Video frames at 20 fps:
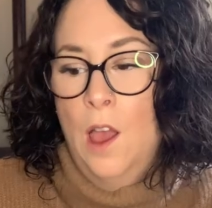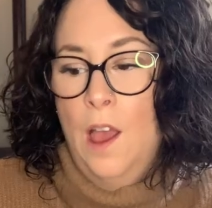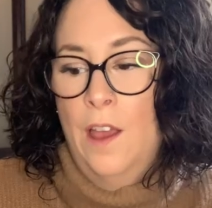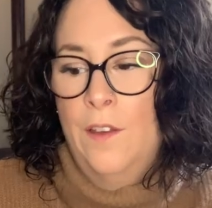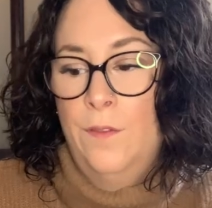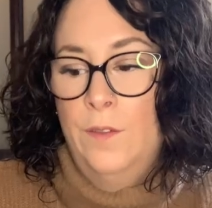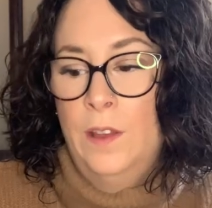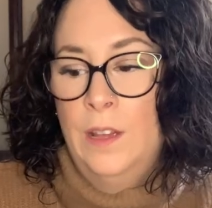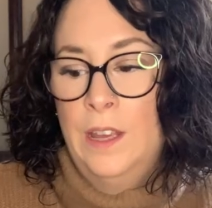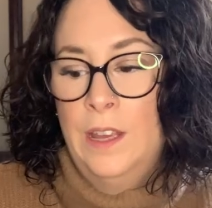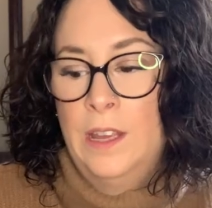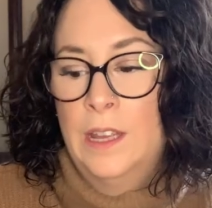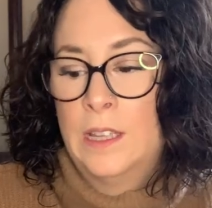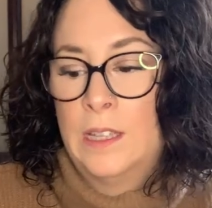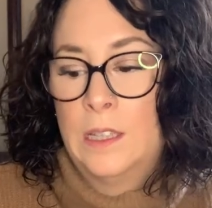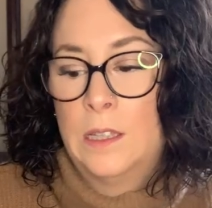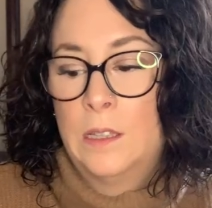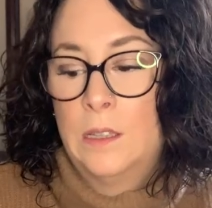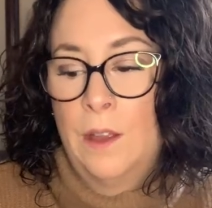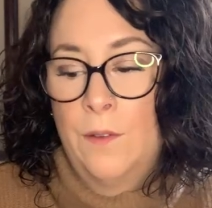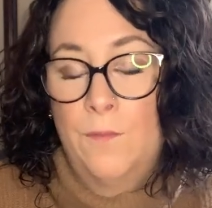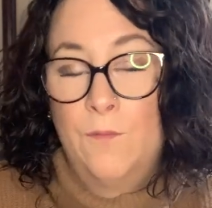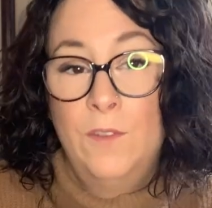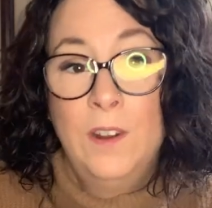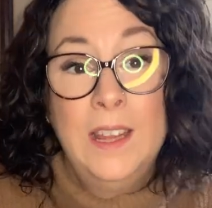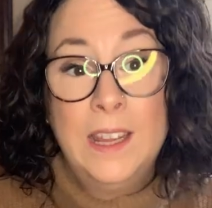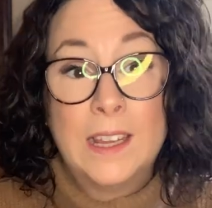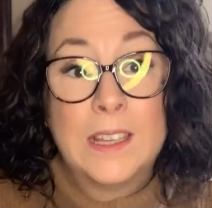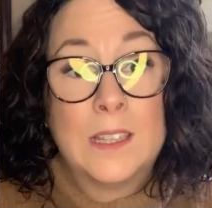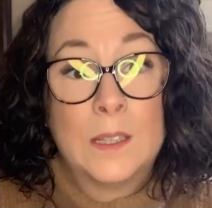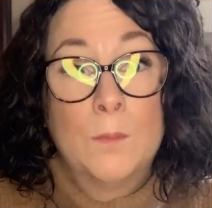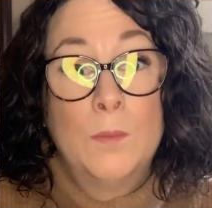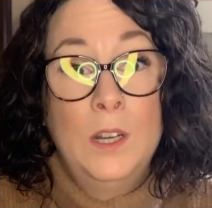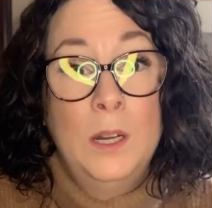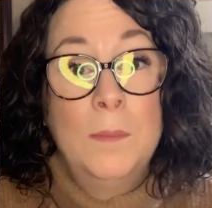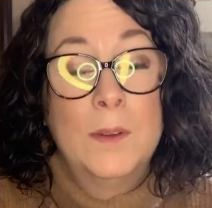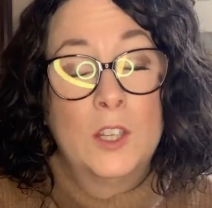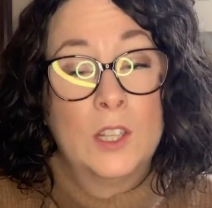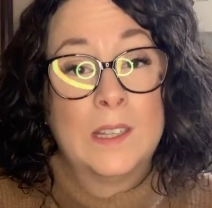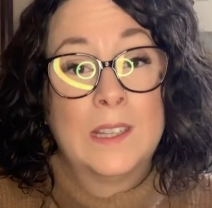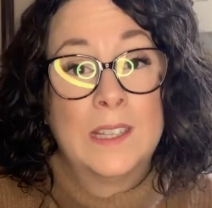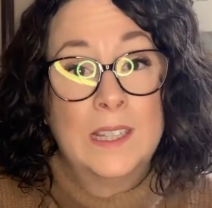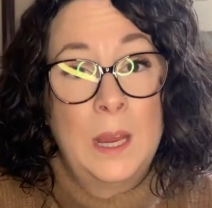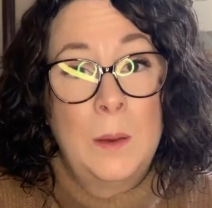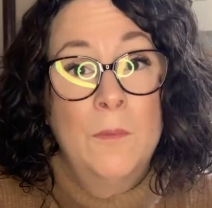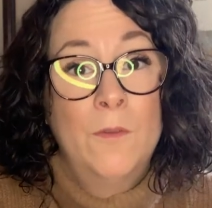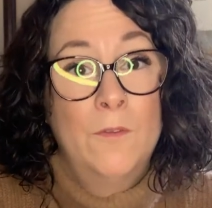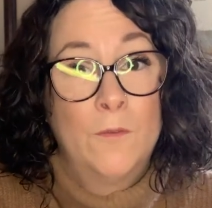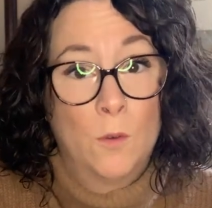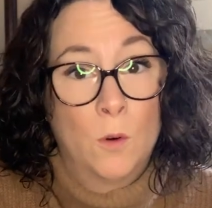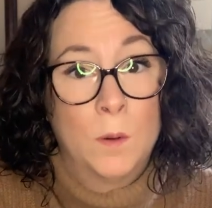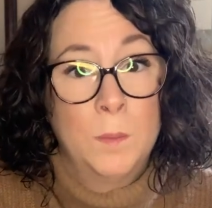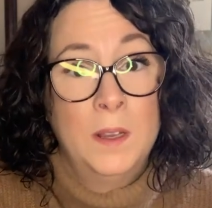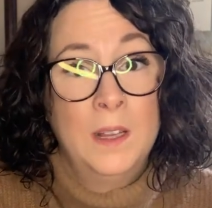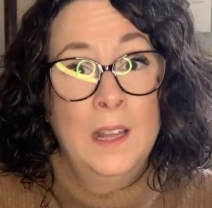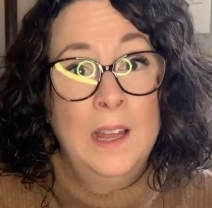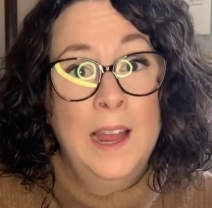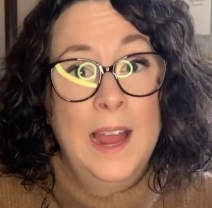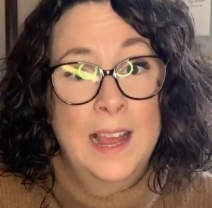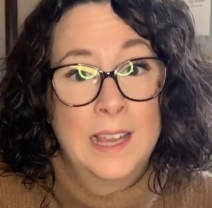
I feel like it's pretty much the same formula